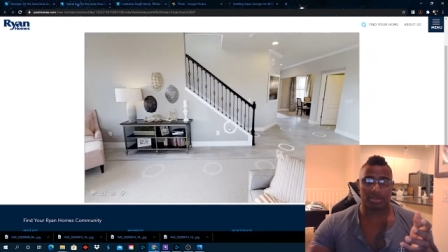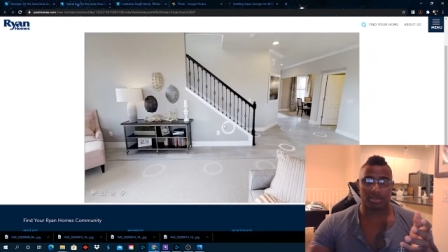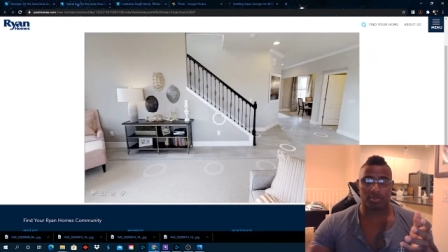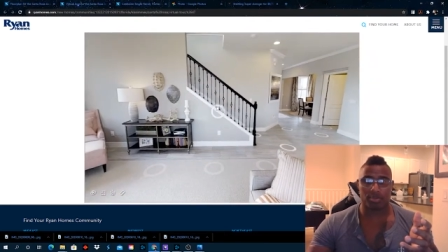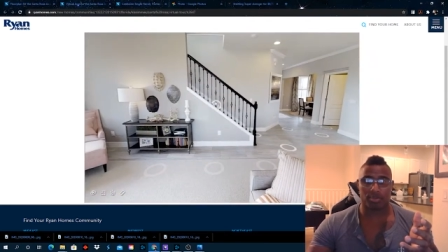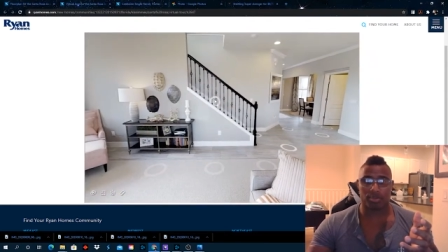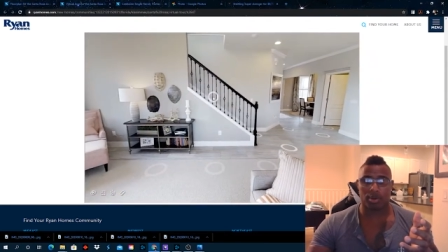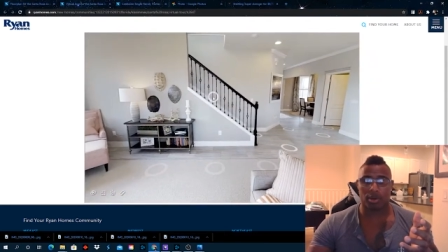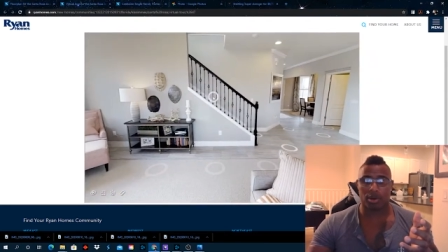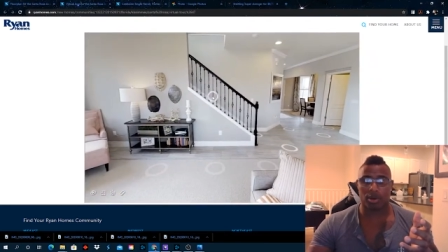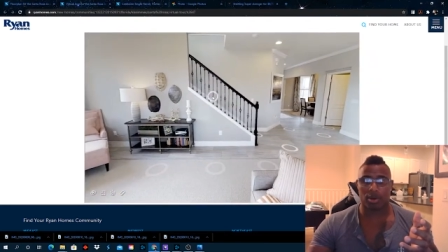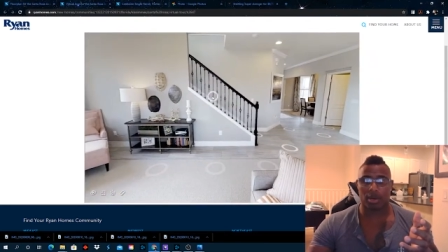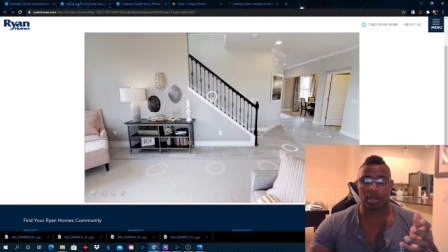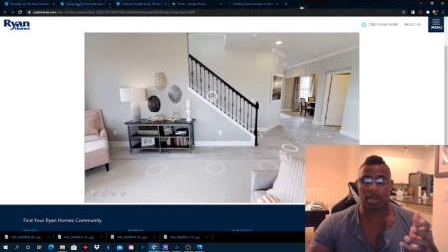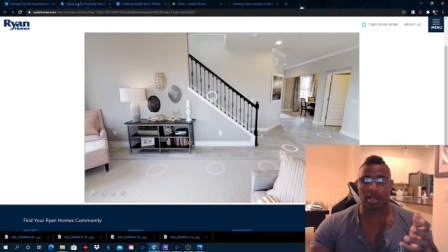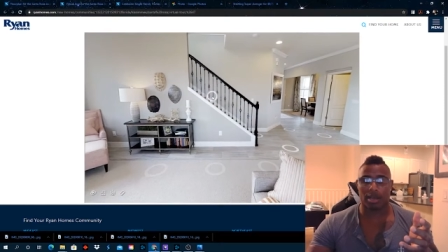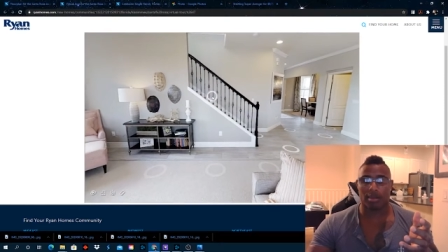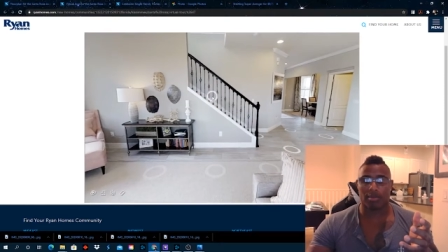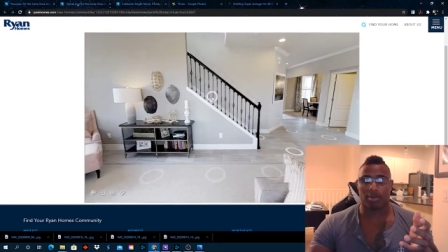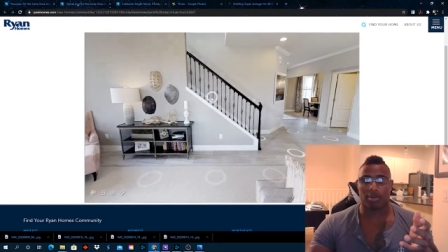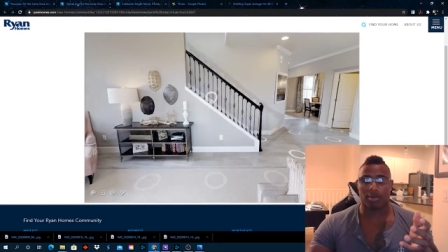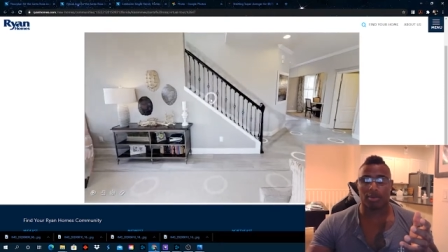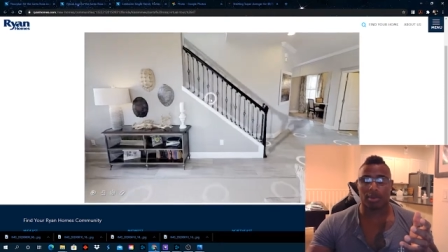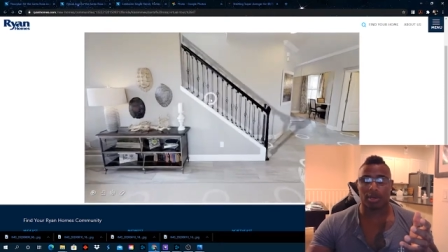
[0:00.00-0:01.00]

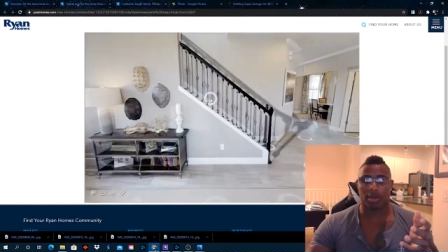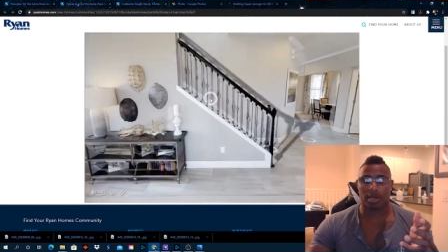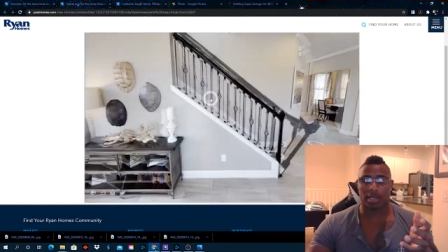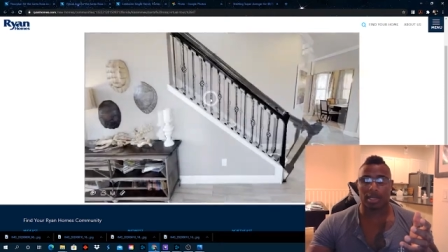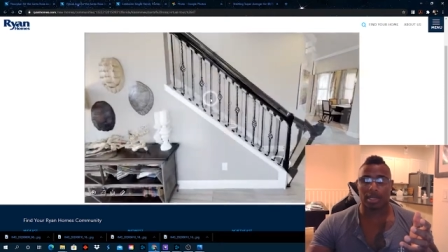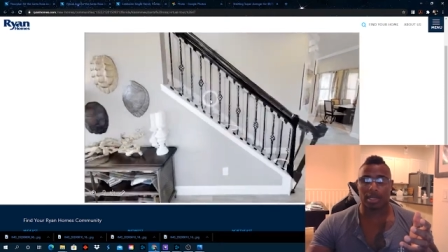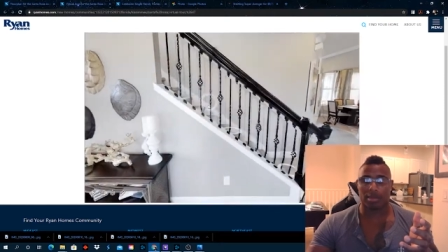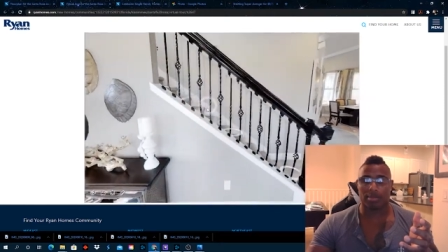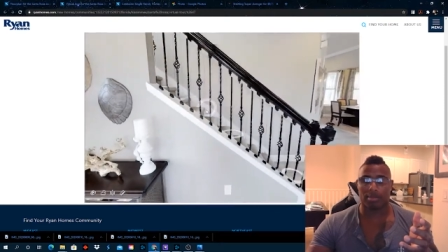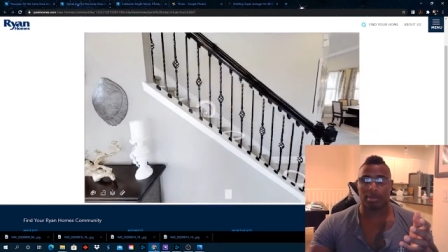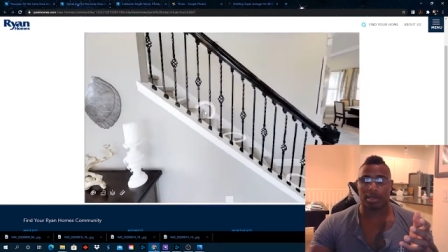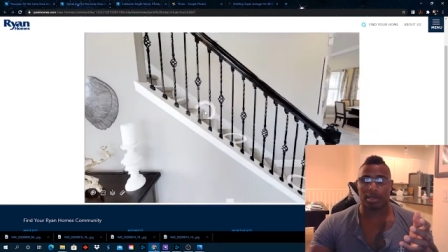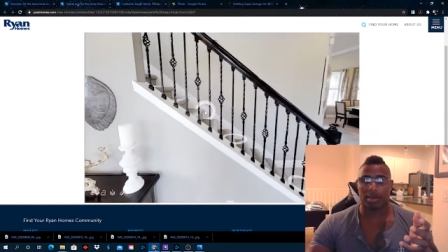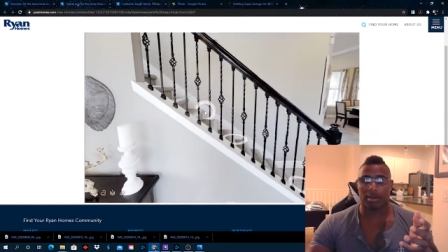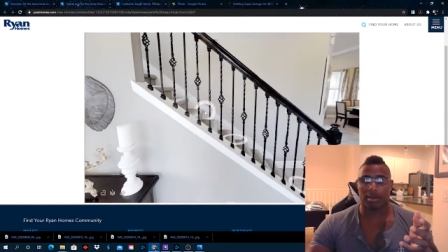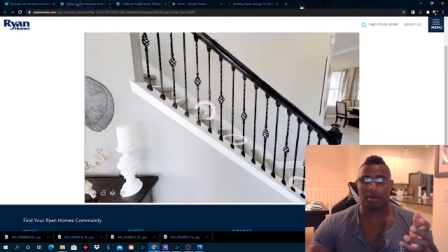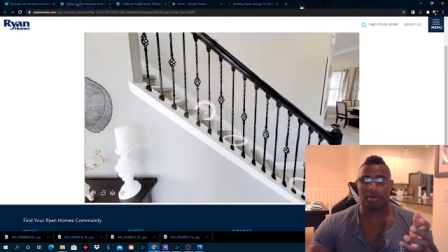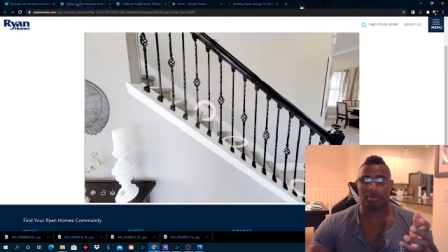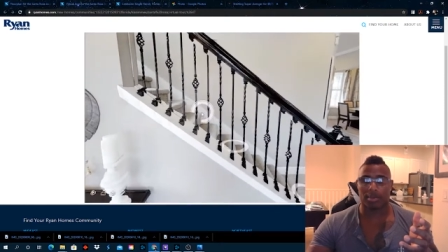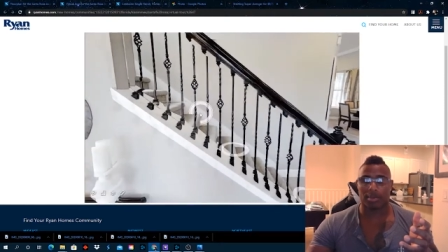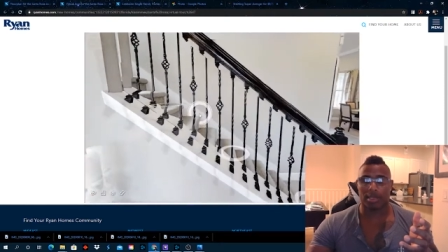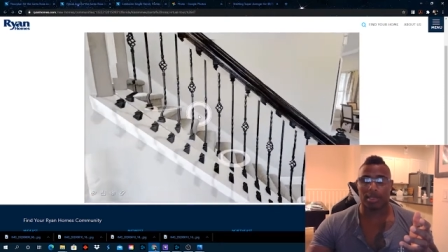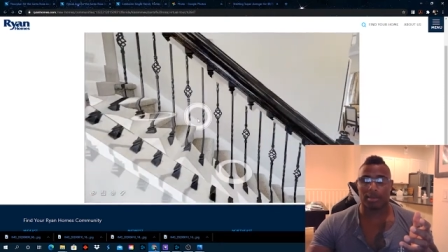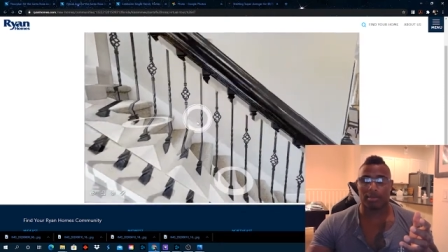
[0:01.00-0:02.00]
program would work any better,
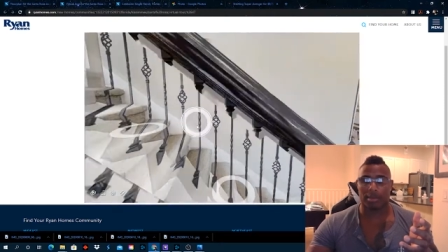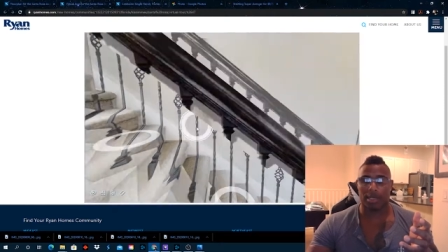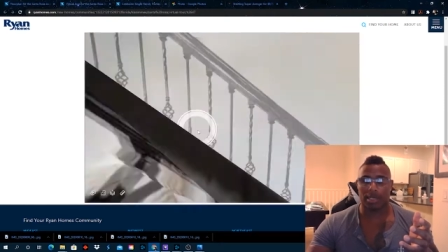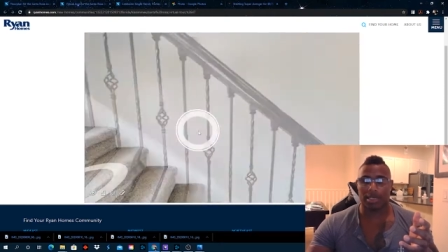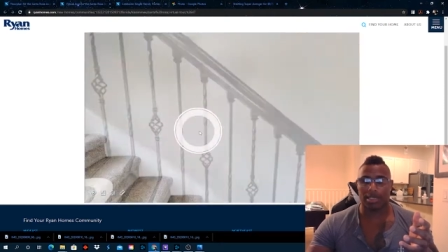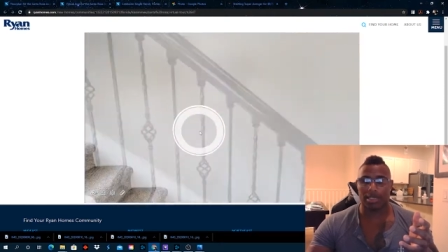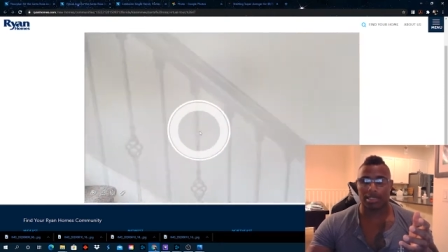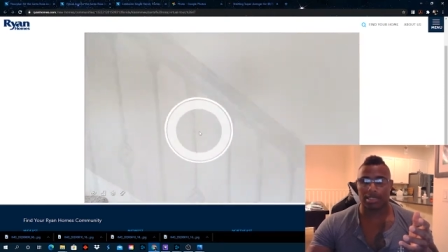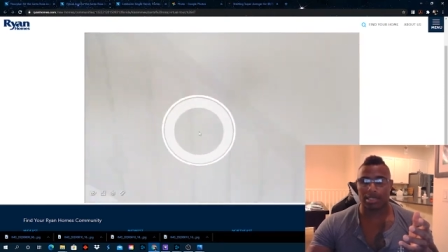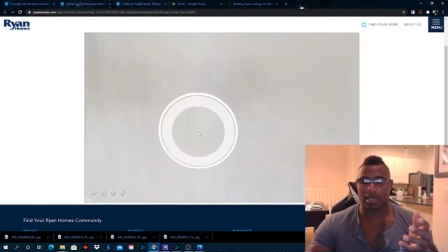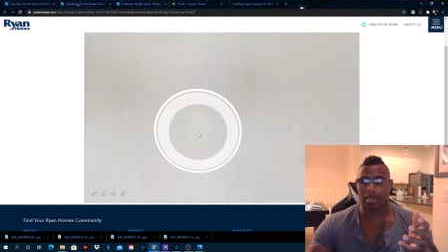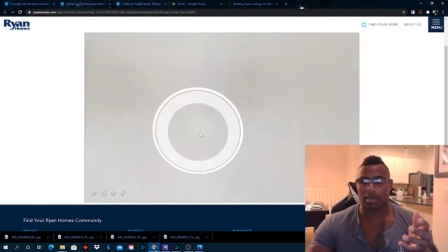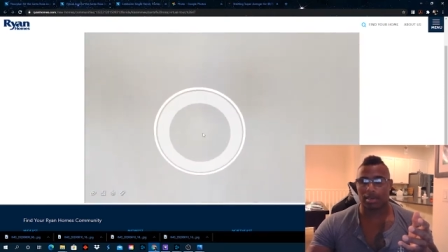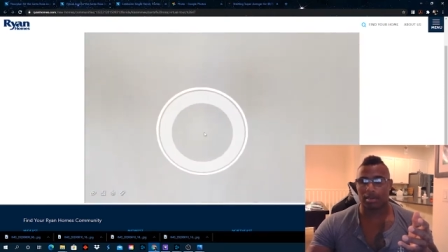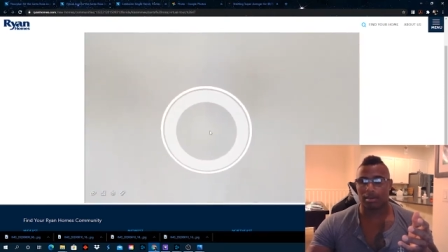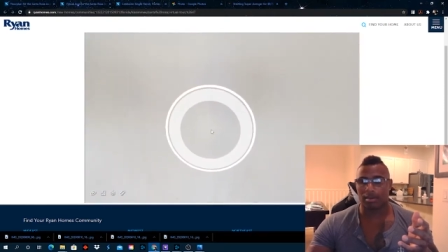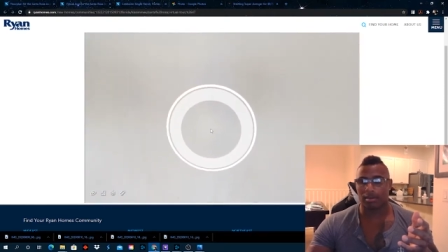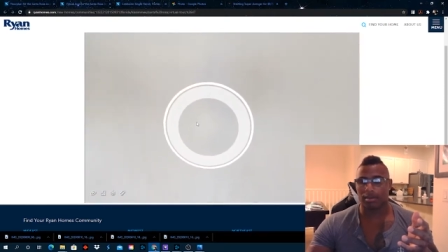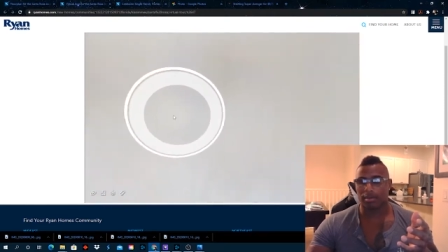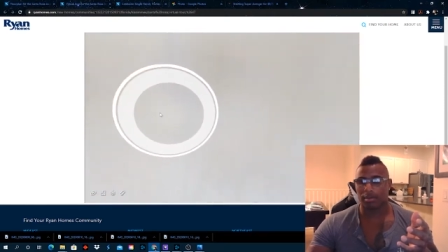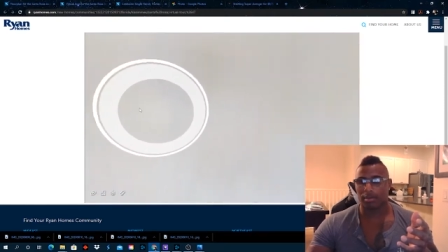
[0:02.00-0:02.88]
it'd be amazing.